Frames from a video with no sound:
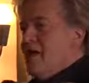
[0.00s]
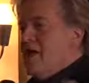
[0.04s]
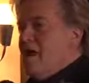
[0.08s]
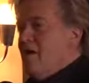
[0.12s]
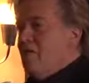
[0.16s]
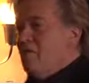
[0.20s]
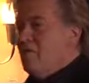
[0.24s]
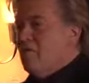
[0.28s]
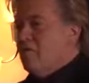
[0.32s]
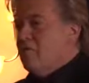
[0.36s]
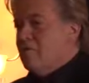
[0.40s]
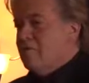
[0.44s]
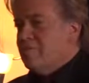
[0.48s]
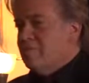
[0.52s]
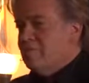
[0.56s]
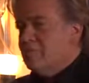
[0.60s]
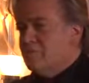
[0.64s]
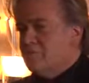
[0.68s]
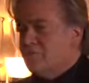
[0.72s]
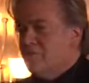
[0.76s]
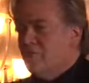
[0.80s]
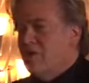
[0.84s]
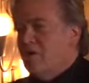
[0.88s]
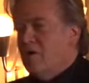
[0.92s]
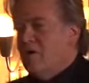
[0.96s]
algorithm was
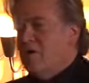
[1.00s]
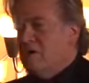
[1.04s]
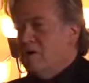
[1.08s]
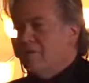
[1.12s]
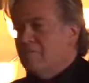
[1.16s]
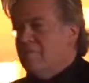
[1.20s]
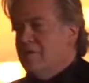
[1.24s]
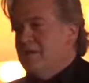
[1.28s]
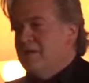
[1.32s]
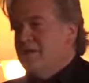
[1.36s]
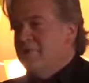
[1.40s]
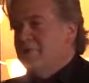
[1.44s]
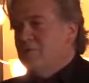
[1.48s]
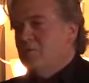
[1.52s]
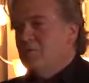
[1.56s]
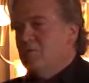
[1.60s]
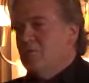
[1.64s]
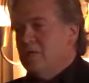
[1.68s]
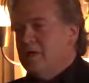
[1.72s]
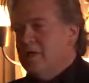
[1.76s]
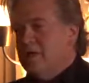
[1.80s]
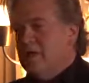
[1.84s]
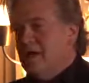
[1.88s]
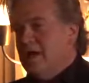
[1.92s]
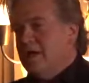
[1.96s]
wrong and people
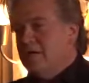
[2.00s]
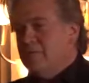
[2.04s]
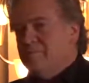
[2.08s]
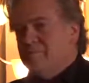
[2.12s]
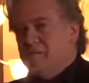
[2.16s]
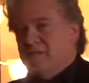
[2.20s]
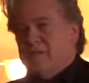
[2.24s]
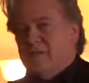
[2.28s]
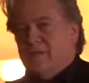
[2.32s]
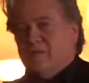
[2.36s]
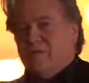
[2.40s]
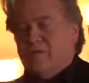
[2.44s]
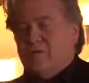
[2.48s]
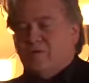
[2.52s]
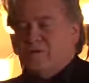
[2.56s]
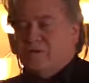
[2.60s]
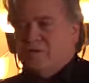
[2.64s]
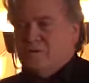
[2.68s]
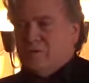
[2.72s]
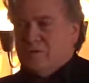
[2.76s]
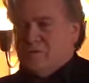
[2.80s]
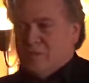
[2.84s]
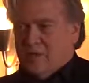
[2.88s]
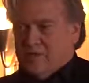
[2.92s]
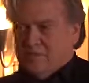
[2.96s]
would not admit they voted for
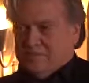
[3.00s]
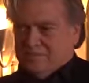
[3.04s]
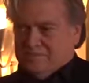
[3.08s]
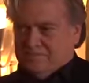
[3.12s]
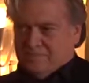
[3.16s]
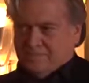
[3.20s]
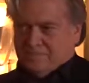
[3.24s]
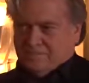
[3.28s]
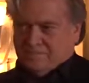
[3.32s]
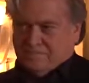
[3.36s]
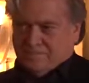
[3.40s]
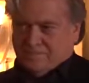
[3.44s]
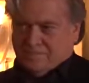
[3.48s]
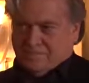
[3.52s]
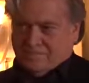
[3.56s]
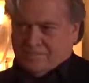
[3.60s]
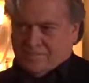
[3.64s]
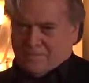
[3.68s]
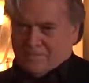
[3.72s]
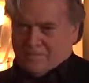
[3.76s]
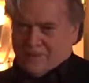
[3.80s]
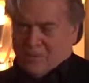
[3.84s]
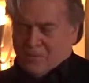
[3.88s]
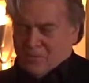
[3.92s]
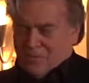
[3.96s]
Trump.
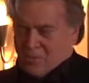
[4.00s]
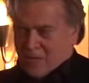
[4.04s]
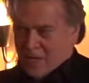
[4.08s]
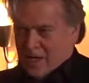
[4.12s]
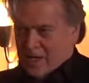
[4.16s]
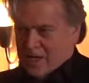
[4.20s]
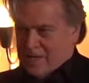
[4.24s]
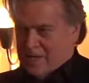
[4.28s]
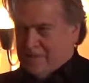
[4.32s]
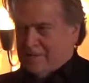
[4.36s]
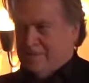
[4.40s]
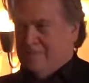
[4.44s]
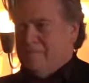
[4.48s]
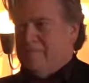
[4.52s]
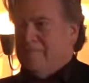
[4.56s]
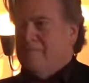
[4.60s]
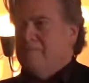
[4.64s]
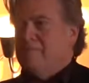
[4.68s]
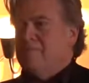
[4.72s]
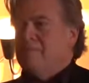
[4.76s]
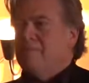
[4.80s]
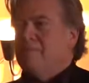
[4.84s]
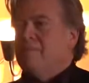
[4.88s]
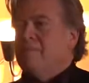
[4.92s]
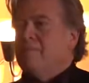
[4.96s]
Why?
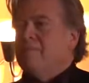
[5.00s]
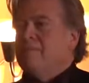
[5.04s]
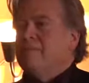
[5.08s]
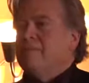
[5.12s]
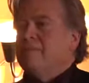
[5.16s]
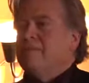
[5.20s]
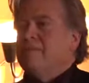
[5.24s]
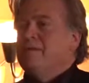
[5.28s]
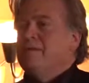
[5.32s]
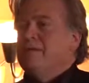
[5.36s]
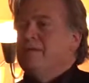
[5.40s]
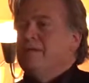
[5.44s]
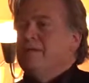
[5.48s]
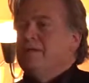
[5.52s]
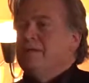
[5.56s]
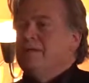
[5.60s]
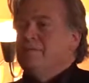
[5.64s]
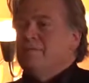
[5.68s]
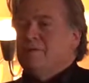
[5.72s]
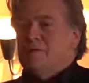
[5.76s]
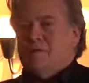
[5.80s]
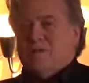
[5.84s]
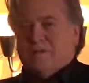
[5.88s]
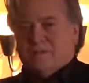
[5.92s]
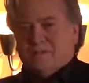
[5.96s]

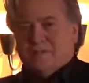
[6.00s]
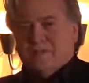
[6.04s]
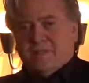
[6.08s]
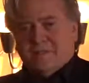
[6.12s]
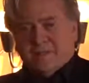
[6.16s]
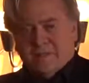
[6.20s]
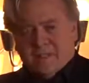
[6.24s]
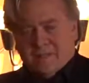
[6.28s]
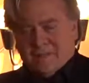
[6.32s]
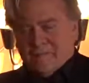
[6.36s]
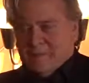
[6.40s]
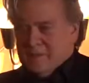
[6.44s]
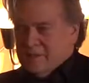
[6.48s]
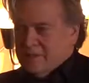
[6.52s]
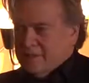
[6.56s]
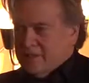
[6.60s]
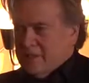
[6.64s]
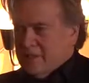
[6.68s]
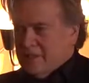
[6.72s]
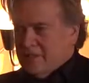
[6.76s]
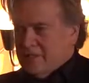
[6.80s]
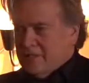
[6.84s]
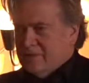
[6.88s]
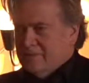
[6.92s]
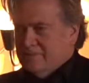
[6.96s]
Because of the
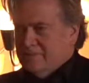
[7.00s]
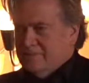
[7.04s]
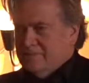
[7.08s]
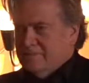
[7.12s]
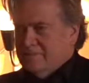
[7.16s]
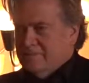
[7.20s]
demonization